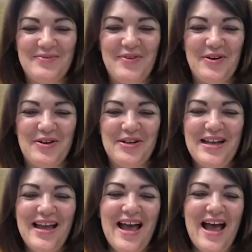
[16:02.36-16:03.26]
full on.
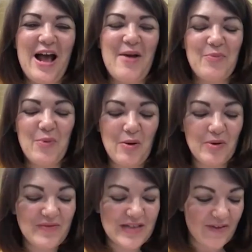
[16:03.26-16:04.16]

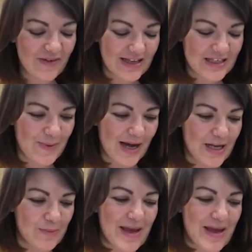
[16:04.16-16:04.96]
Well, you've definitely inspired